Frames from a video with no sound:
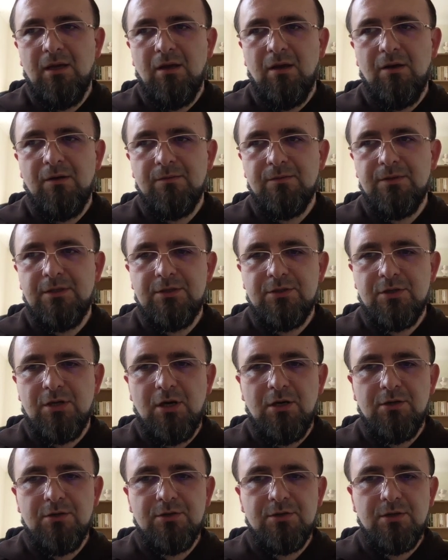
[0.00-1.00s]
of the
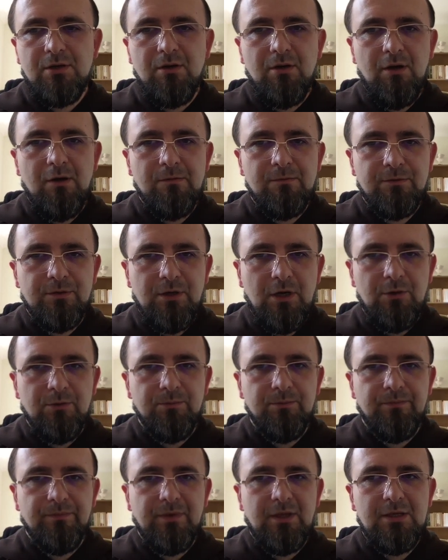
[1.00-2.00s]
Church of Rome,